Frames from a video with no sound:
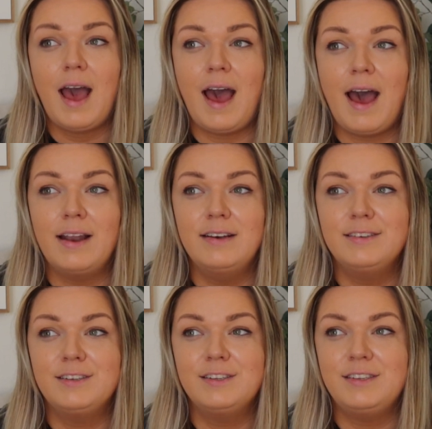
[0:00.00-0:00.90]

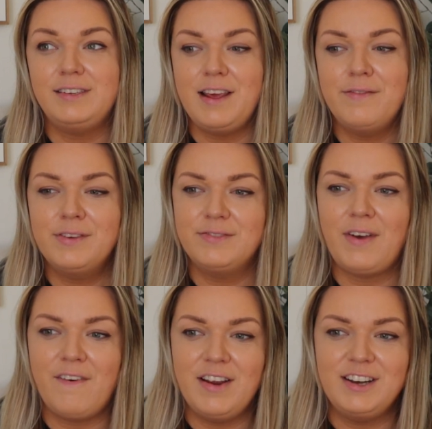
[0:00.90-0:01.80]
and Steve is
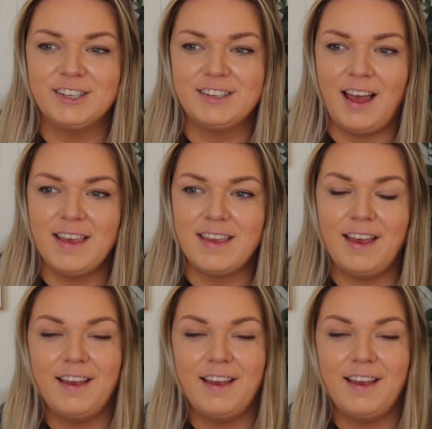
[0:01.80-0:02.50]
very just like,